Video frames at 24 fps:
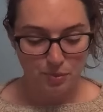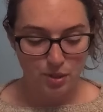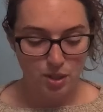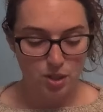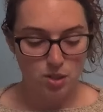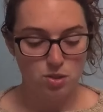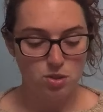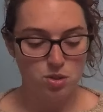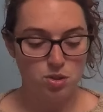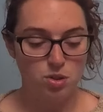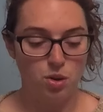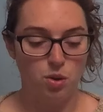
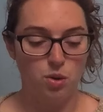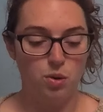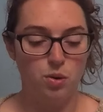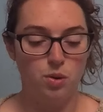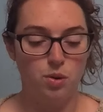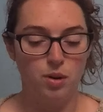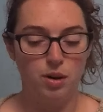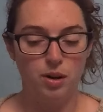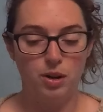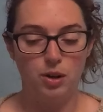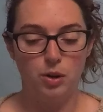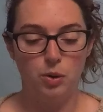
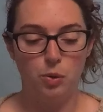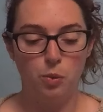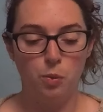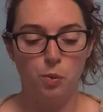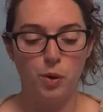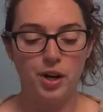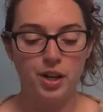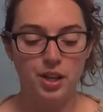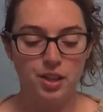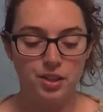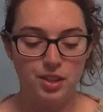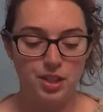So
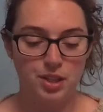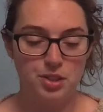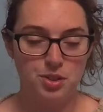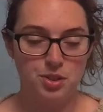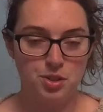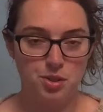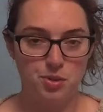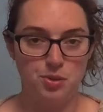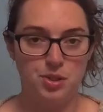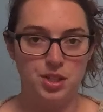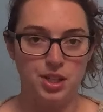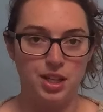working these
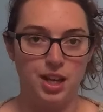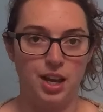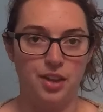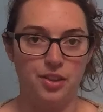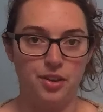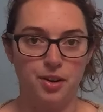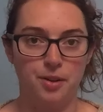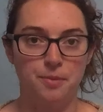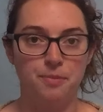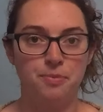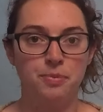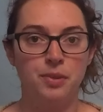two
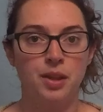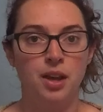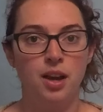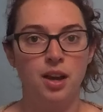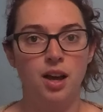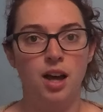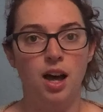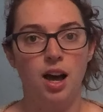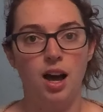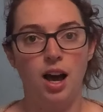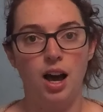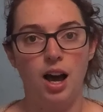together,
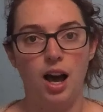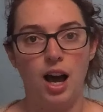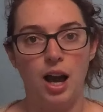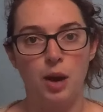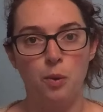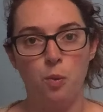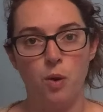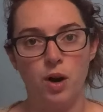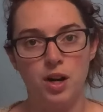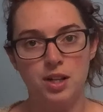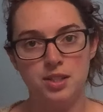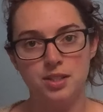I
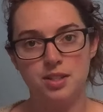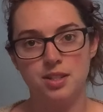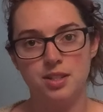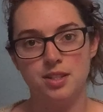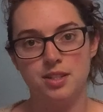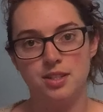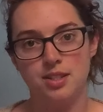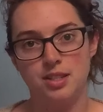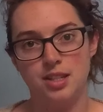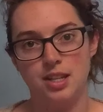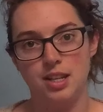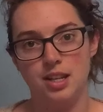want to
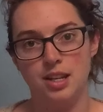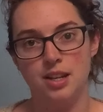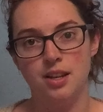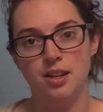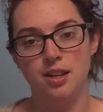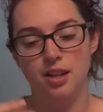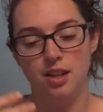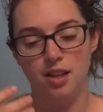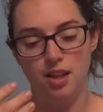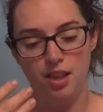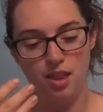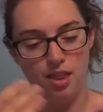see
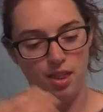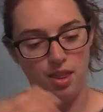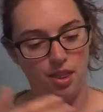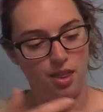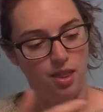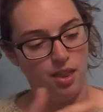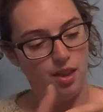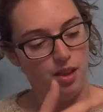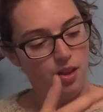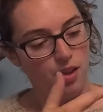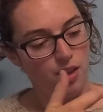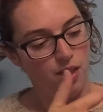
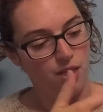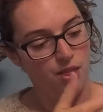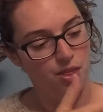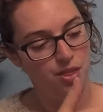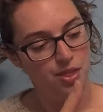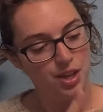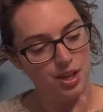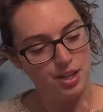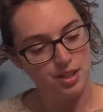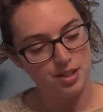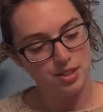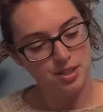
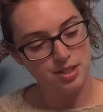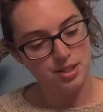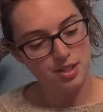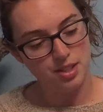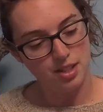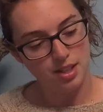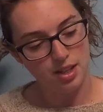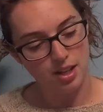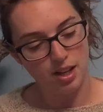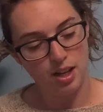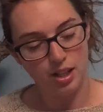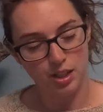
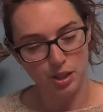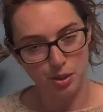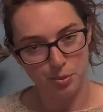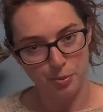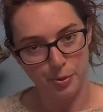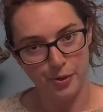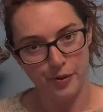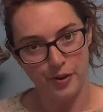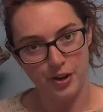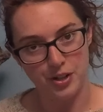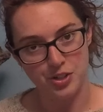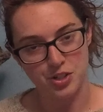this color
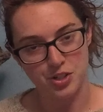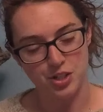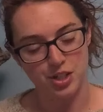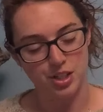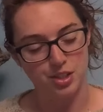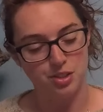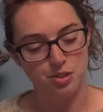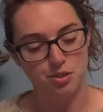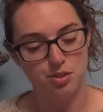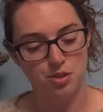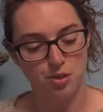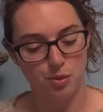
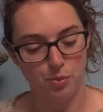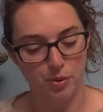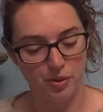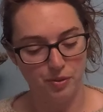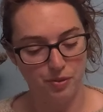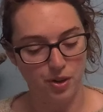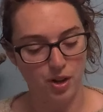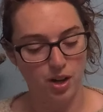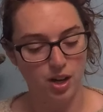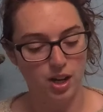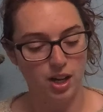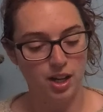progression. So we've
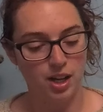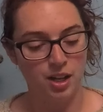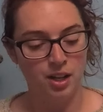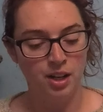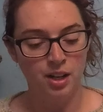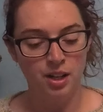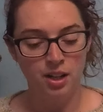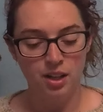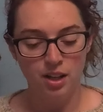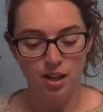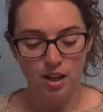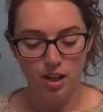got
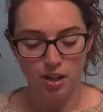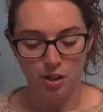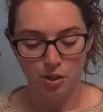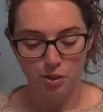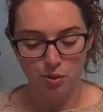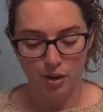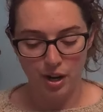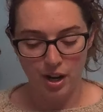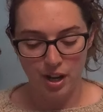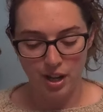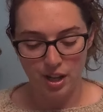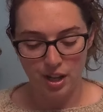a
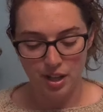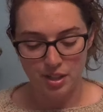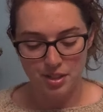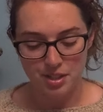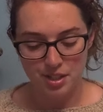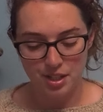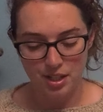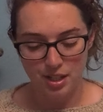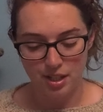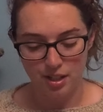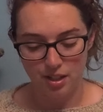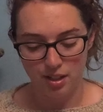gray, a
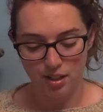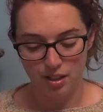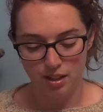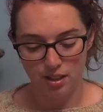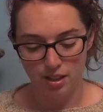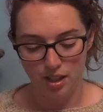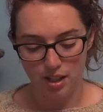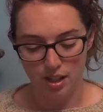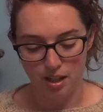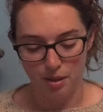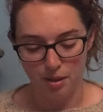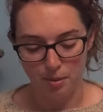
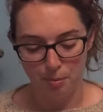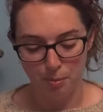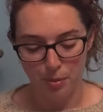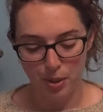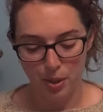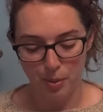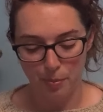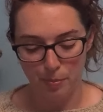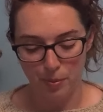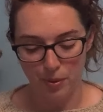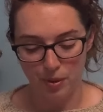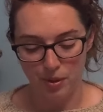teal, a
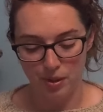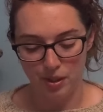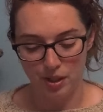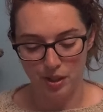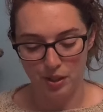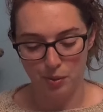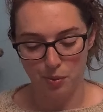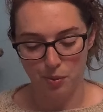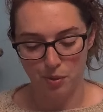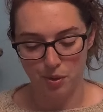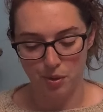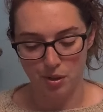purple,
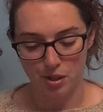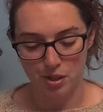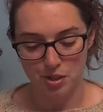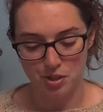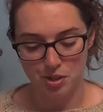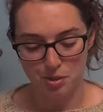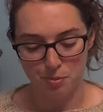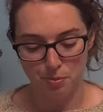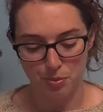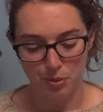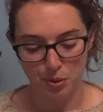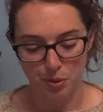an orange,
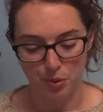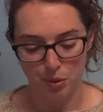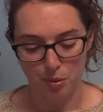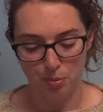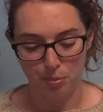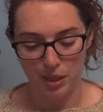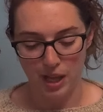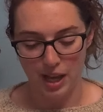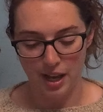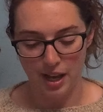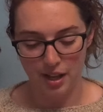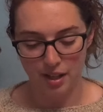a blue, a
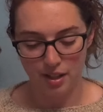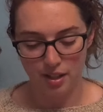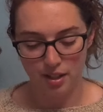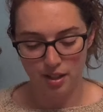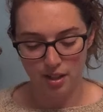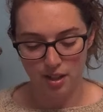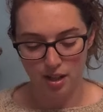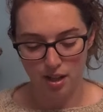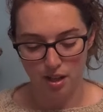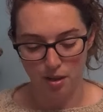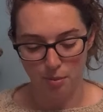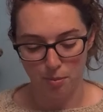black,
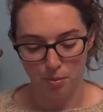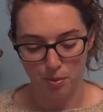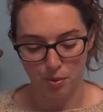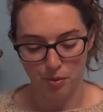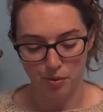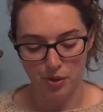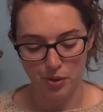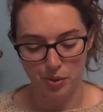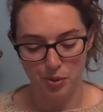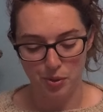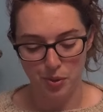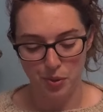a
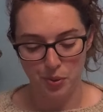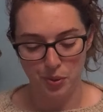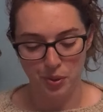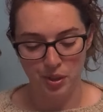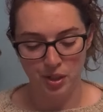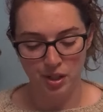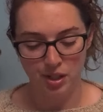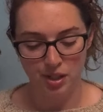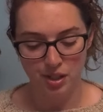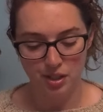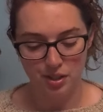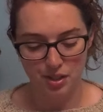maroon,
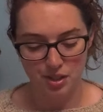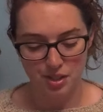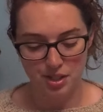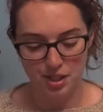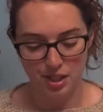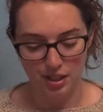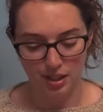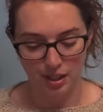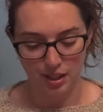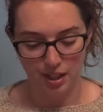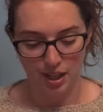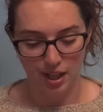the
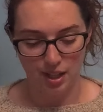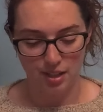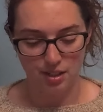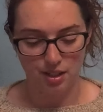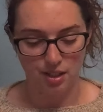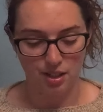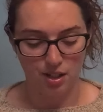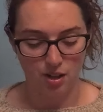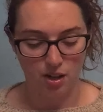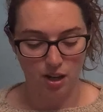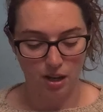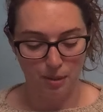teal again,
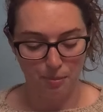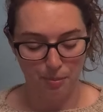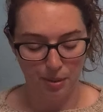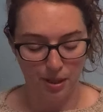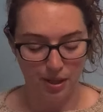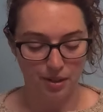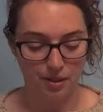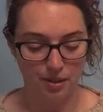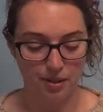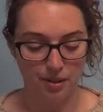and a hot pink.